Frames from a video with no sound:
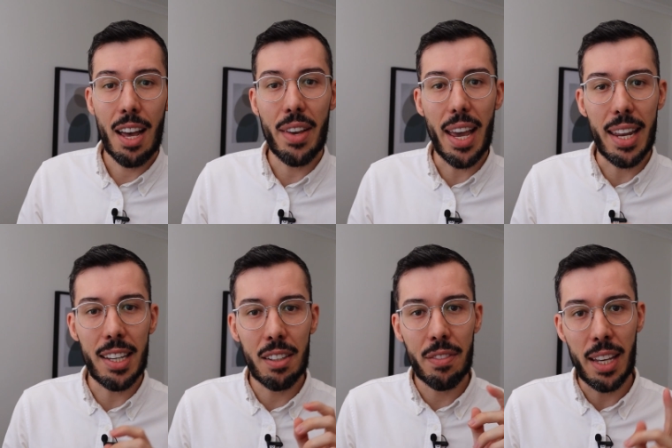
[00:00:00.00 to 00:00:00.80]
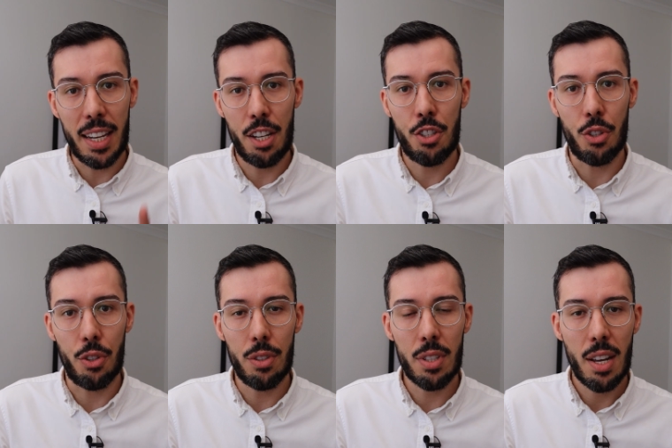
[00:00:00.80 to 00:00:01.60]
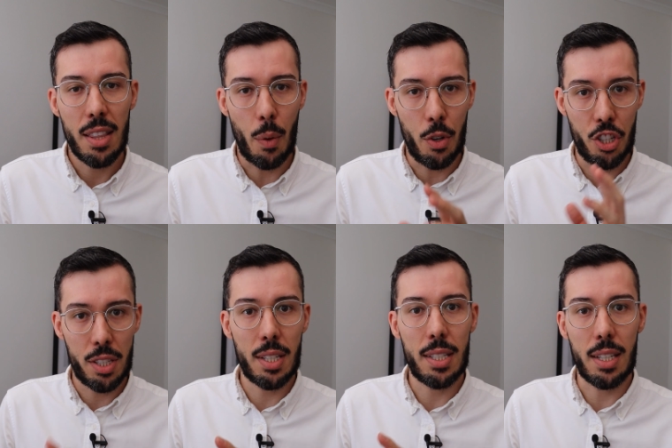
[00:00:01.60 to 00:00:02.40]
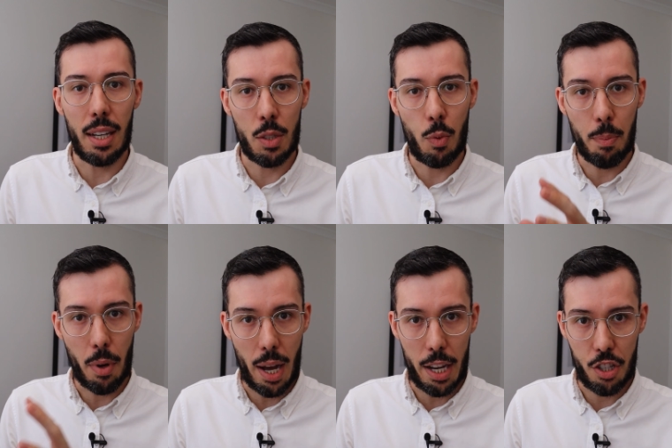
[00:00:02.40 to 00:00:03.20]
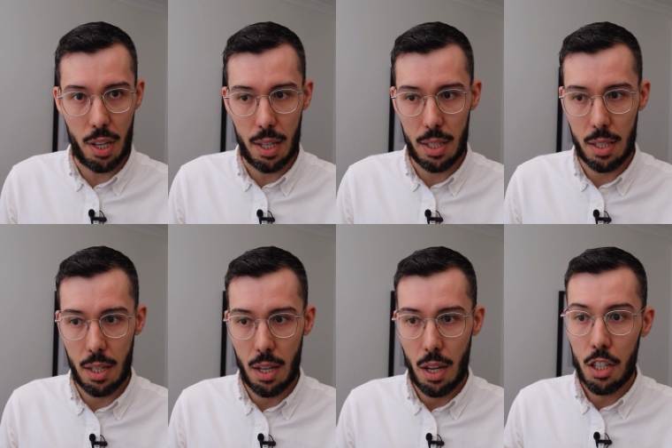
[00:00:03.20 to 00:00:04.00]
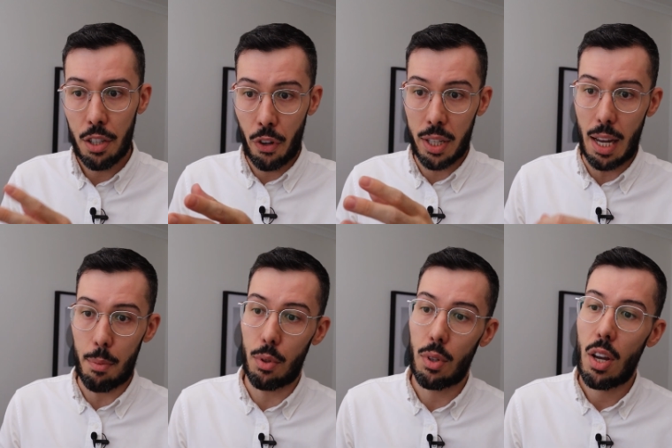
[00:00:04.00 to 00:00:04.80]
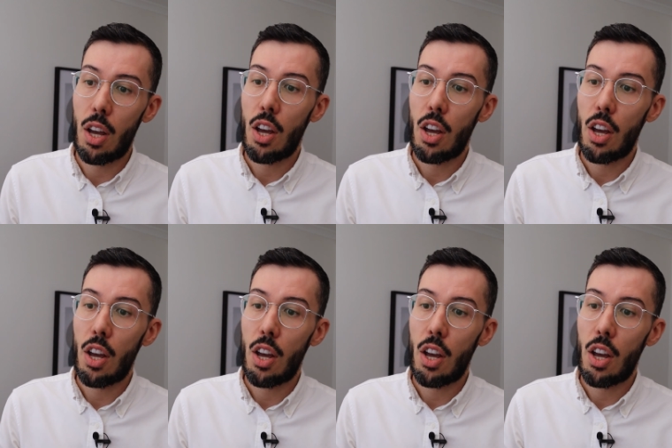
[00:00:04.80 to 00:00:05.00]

have any of the issues that we just discussed with pie charts. So for example,